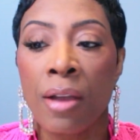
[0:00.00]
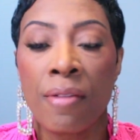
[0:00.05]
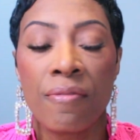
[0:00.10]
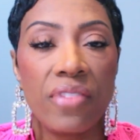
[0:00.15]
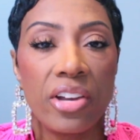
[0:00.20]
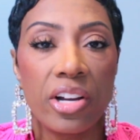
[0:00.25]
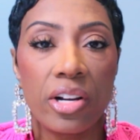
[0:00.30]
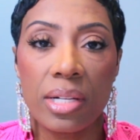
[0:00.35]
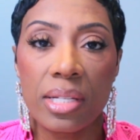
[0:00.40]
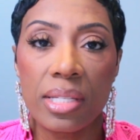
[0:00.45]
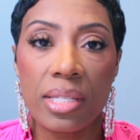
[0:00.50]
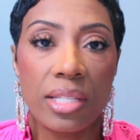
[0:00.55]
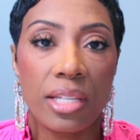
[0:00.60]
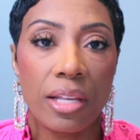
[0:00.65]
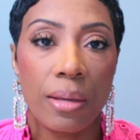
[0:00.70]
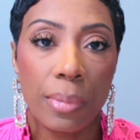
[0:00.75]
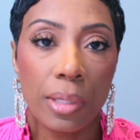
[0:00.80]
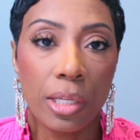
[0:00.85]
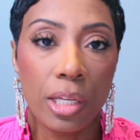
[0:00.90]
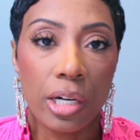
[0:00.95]
very
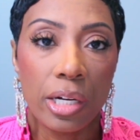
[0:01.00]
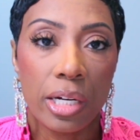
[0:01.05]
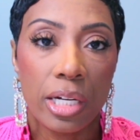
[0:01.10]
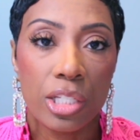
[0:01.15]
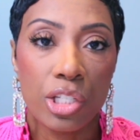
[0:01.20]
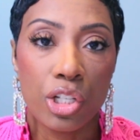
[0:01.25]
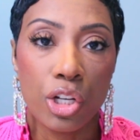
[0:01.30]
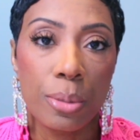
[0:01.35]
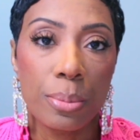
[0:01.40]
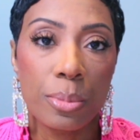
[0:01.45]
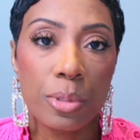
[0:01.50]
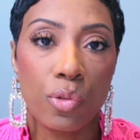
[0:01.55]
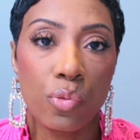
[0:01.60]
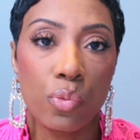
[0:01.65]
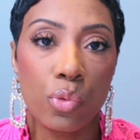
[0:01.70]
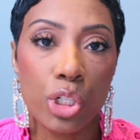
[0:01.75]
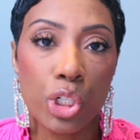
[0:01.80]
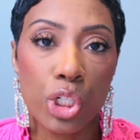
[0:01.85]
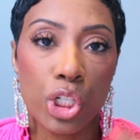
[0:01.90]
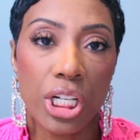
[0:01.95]
similar in terms
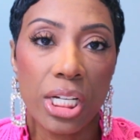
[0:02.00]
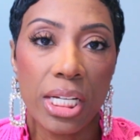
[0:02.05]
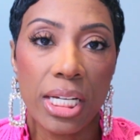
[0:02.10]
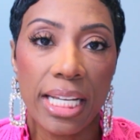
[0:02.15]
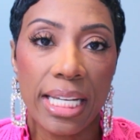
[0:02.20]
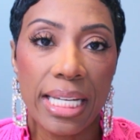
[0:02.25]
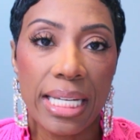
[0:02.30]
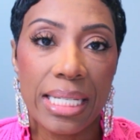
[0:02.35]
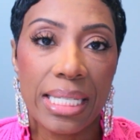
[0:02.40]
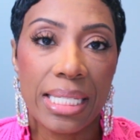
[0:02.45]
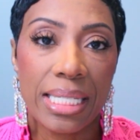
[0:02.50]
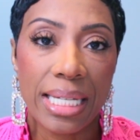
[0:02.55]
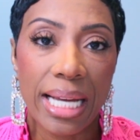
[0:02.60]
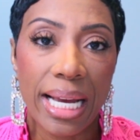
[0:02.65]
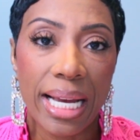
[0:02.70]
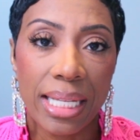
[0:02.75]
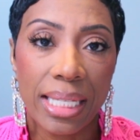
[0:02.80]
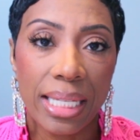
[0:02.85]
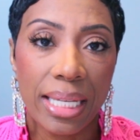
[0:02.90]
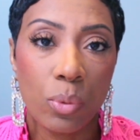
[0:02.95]
of what you're going to get
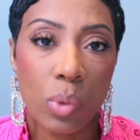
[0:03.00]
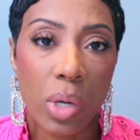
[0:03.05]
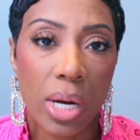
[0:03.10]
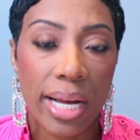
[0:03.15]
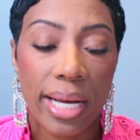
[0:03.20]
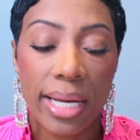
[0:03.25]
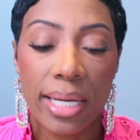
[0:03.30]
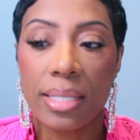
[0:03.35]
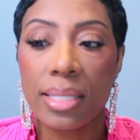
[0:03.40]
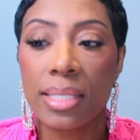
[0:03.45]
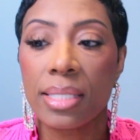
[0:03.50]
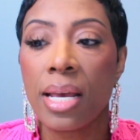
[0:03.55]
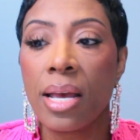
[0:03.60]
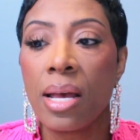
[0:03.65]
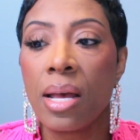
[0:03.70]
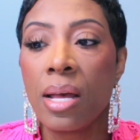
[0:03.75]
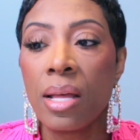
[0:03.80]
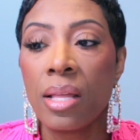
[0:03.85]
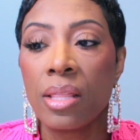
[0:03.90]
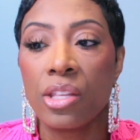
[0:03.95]
styling wise
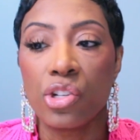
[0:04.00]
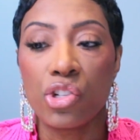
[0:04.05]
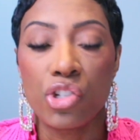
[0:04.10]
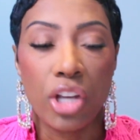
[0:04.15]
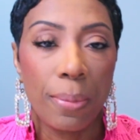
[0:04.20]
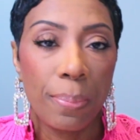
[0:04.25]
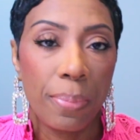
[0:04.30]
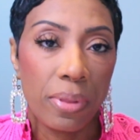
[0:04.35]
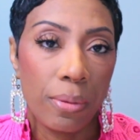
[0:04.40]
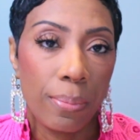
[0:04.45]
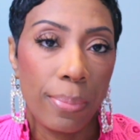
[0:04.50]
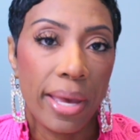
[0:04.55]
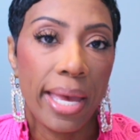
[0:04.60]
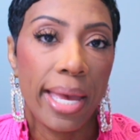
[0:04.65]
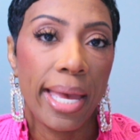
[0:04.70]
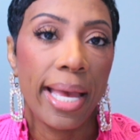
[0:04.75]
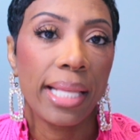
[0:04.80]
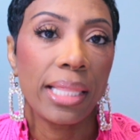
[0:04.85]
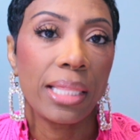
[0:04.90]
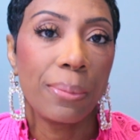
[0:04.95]
the shape of the
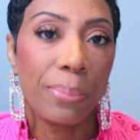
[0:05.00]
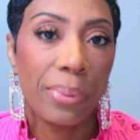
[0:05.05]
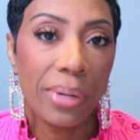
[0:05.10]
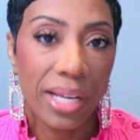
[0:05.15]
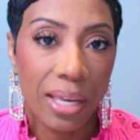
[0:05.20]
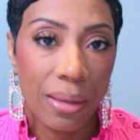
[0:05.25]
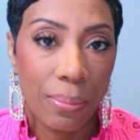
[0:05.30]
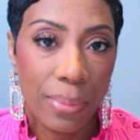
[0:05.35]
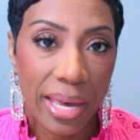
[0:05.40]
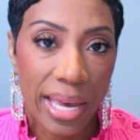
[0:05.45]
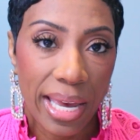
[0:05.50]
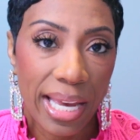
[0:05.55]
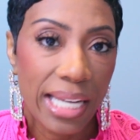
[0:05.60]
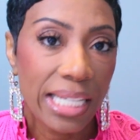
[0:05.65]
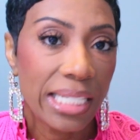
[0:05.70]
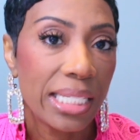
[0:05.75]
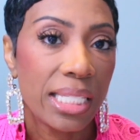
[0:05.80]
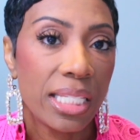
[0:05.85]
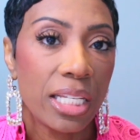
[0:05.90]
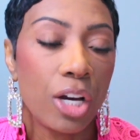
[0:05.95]
bag, the bucket bag
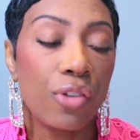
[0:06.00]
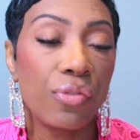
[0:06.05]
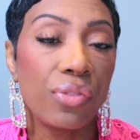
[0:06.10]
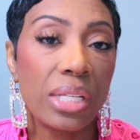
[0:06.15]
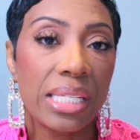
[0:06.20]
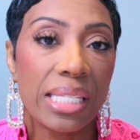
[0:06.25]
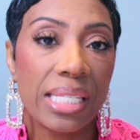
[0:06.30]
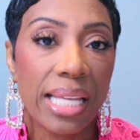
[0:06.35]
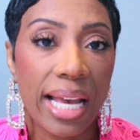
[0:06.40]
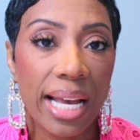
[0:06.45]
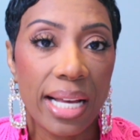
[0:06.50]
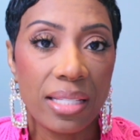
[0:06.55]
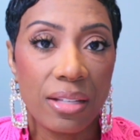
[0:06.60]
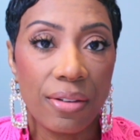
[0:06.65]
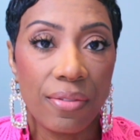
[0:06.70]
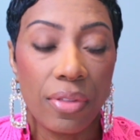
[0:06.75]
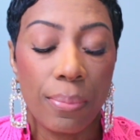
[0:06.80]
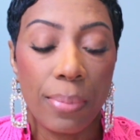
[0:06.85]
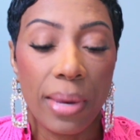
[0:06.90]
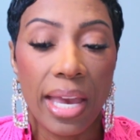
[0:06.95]
itself, the size
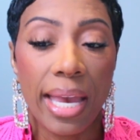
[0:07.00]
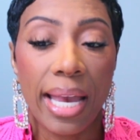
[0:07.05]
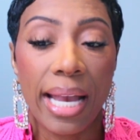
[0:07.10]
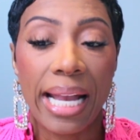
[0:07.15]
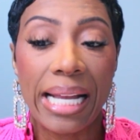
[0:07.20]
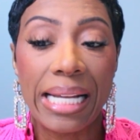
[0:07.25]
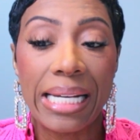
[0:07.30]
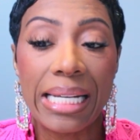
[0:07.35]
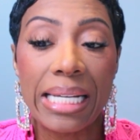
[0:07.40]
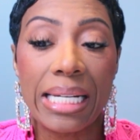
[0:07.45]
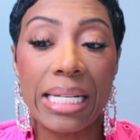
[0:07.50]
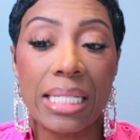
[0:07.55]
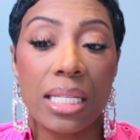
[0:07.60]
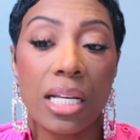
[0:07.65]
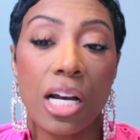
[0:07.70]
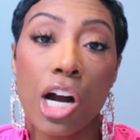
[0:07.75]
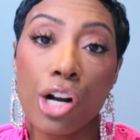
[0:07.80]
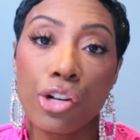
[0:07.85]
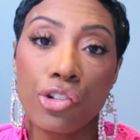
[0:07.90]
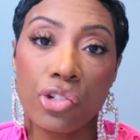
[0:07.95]
of the bag, and it is
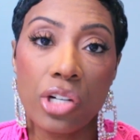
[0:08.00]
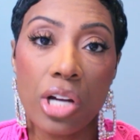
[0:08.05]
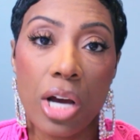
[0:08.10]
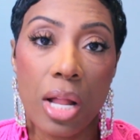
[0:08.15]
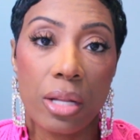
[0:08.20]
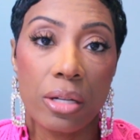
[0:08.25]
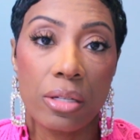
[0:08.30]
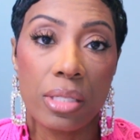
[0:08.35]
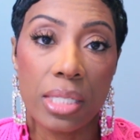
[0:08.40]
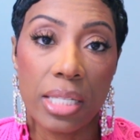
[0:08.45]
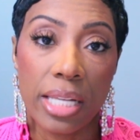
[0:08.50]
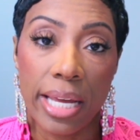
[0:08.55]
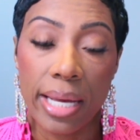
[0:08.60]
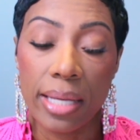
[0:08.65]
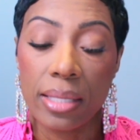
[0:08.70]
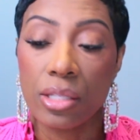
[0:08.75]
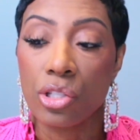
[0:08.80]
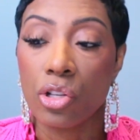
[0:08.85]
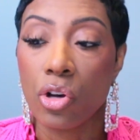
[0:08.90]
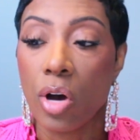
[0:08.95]
$100
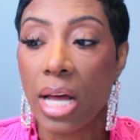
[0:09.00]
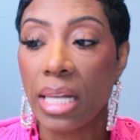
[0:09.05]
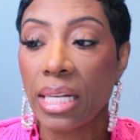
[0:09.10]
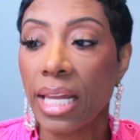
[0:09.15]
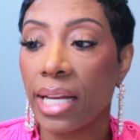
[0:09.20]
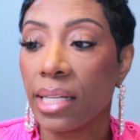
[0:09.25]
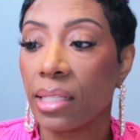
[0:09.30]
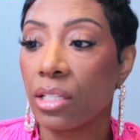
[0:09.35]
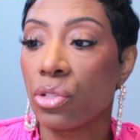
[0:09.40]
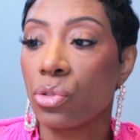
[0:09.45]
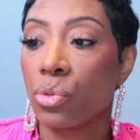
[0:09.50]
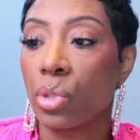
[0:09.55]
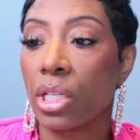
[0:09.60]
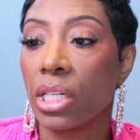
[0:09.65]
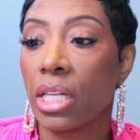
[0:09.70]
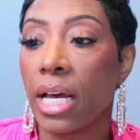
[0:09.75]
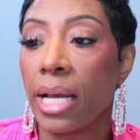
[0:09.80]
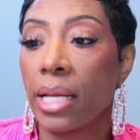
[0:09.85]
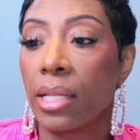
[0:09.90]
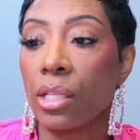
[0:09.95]
less. So I like this one a
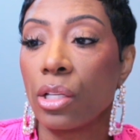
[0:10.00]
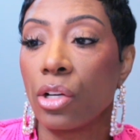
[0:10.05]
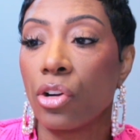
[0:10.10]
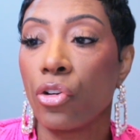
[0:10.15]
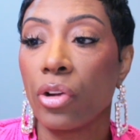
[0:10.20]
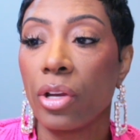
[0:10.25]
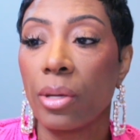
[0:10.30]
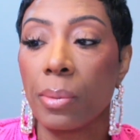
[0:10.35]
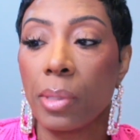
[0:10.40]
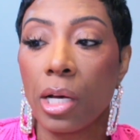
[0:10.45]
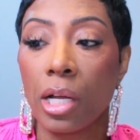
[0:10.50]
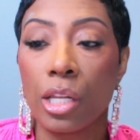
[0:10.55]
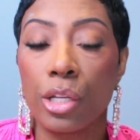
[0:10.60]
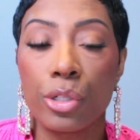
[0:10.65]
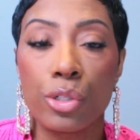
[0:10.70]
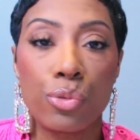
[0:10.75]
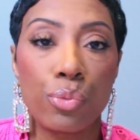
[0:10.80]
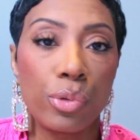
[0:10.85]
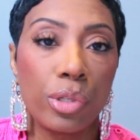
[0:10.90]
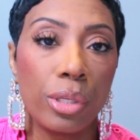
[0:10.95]
lot. The cream color
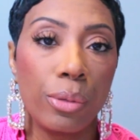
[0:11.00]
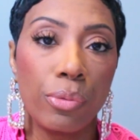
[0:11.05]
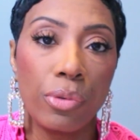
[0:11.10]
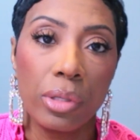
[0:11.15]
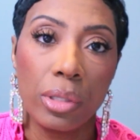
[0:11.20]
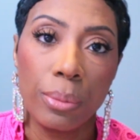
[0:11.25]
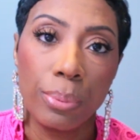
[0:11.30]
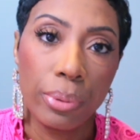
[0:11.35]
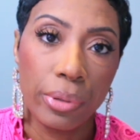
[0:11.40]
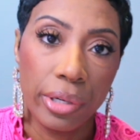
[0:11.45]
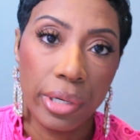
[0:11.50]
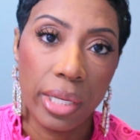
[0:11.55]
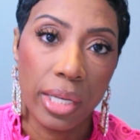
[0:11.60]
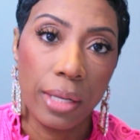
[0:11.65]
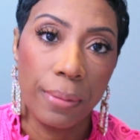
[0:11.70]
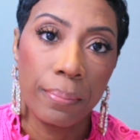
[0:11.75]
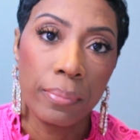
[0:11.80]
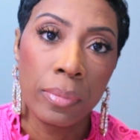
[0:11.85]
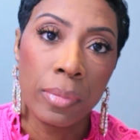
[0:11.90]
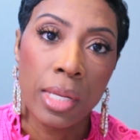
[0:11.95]
is really, really
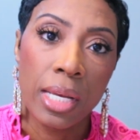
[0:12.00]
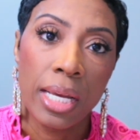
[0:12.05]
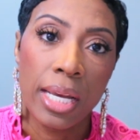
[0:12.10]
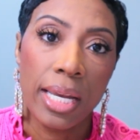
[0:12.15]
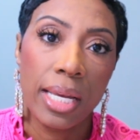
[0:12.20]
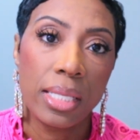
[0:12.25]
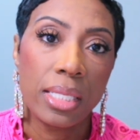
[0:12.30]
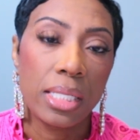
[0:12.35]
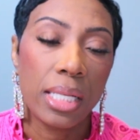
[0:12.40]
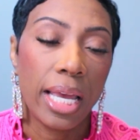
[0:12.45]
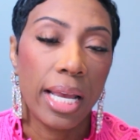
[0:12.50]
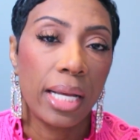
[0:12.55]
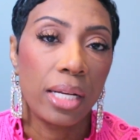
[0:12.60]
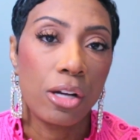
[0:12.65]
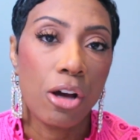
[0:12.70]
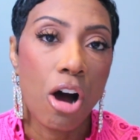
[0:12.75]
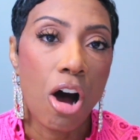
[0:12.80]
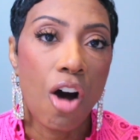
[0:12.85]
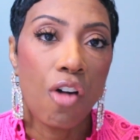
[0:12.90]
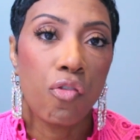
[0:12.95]
pretty. It's like an
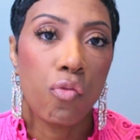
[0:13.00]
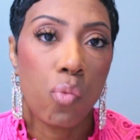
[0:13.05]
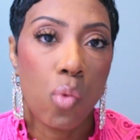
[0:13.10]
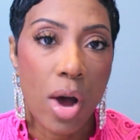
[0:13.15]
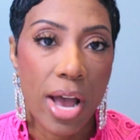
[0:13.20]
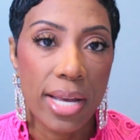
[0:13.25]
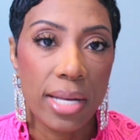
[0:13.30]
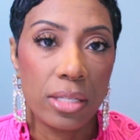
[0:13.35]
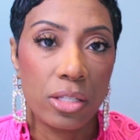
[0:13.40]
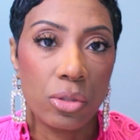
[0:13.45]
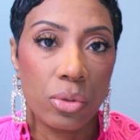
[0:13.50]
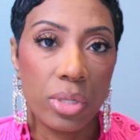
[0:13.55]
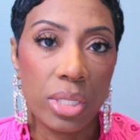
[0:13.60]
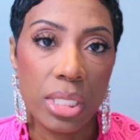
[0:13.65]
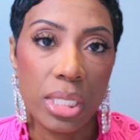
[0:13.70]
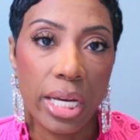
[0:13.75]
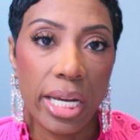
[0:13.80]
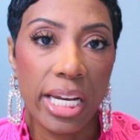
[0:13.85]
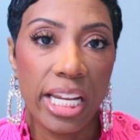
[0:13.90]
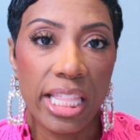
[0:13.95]
off-white, so it's
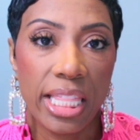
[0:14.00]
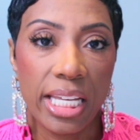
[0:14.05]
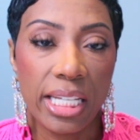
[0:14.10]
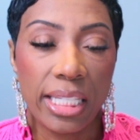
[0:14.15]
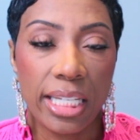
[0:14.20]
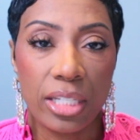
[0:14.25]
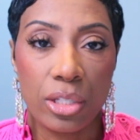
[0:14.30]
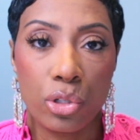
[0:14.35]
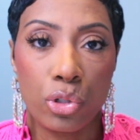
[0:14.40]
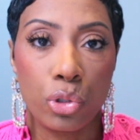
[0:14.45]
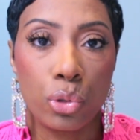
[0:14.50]
not anything that's